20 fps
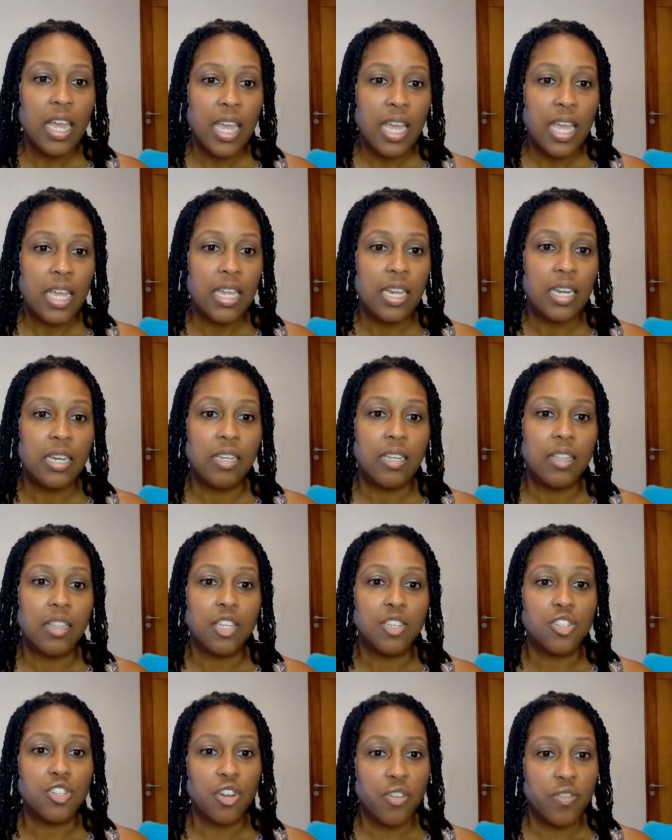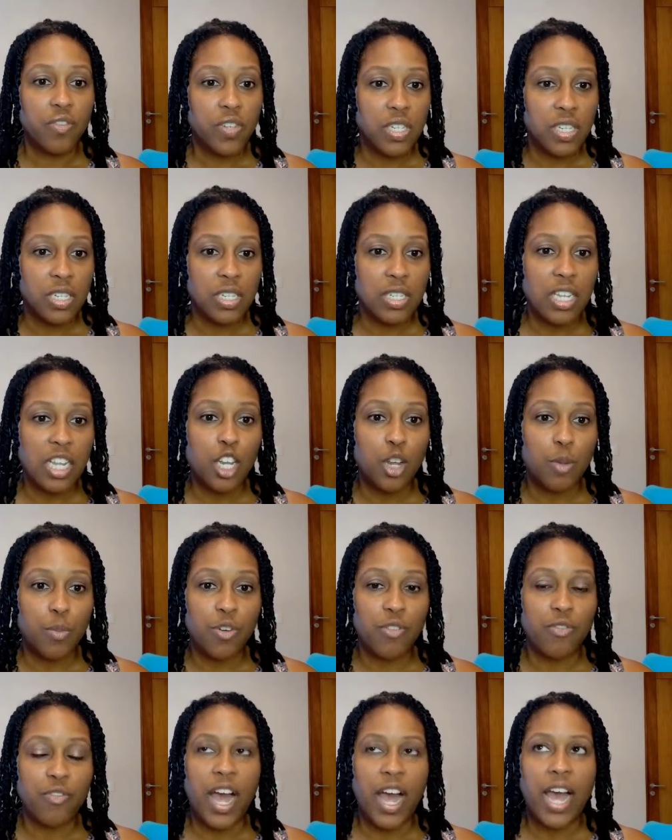in the yes. services that they're
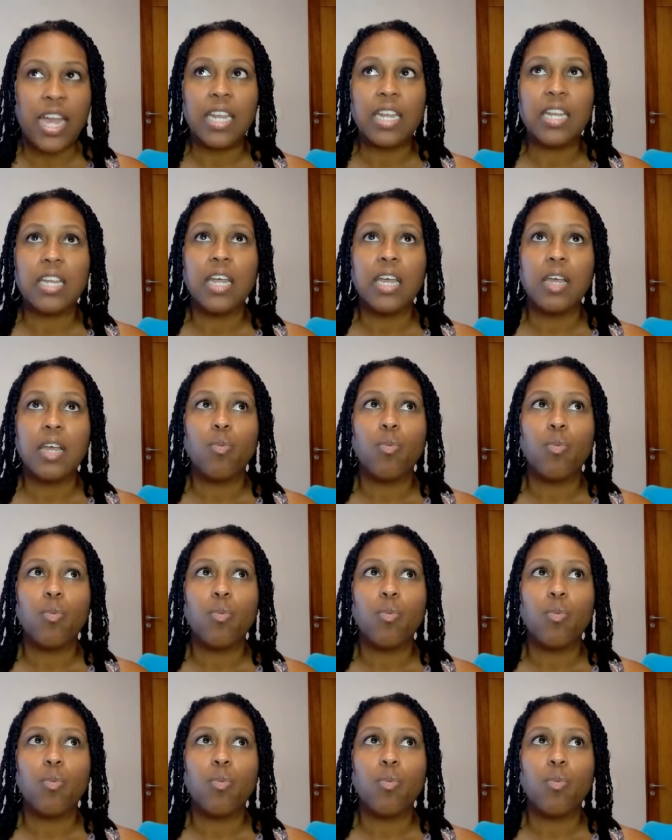providing. Yes.